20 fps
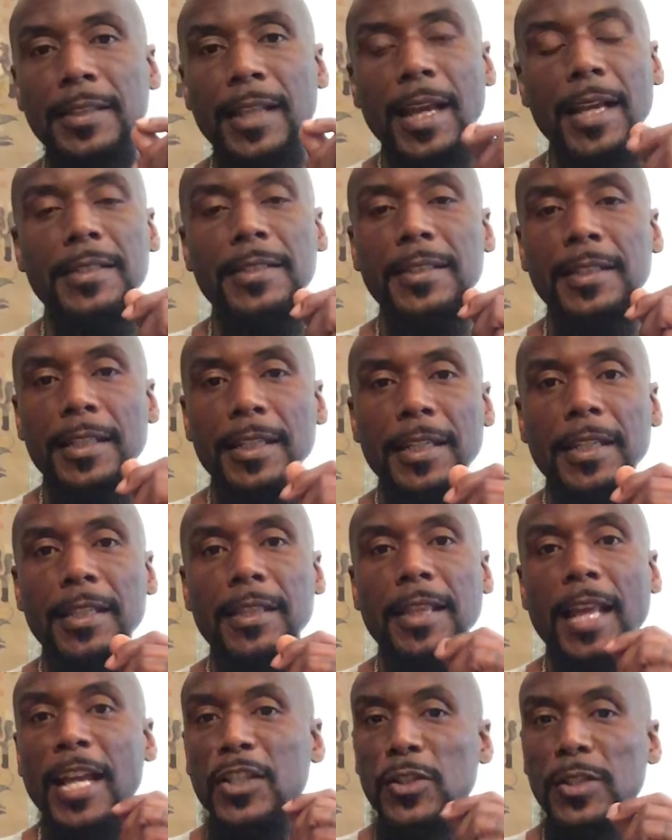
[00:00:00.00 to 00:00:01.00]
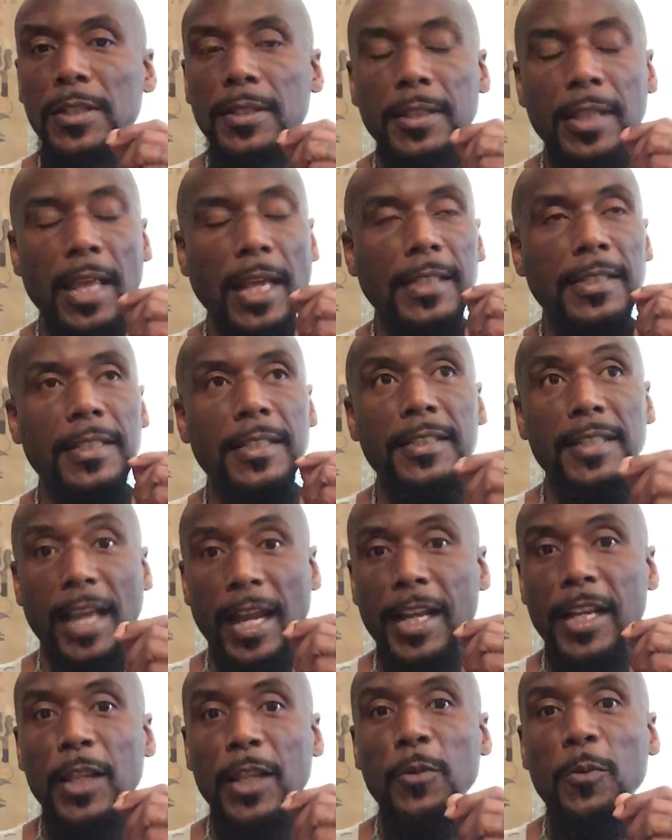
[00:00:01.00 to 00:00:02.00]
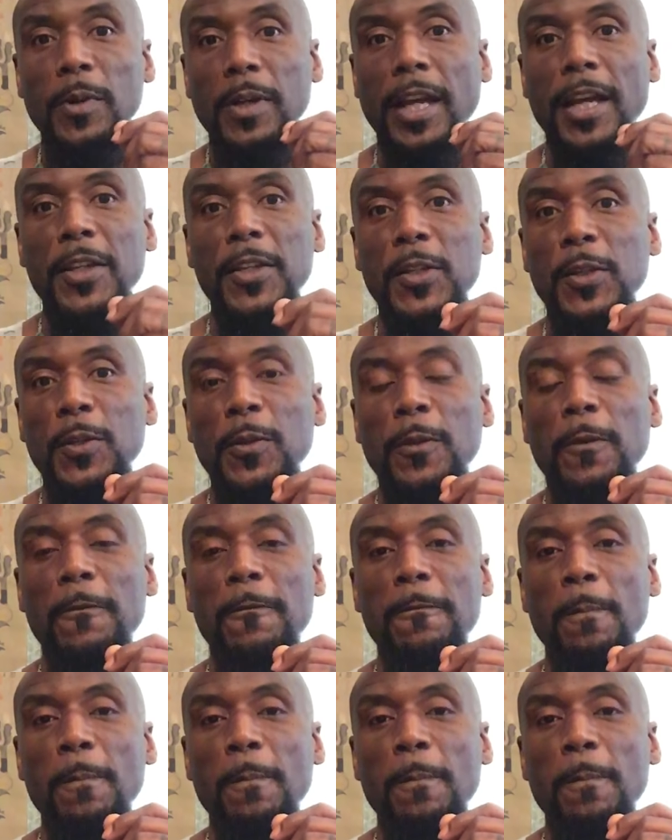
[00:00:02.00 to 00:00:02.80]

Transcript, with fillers: that's it. That's that's exactly what I do.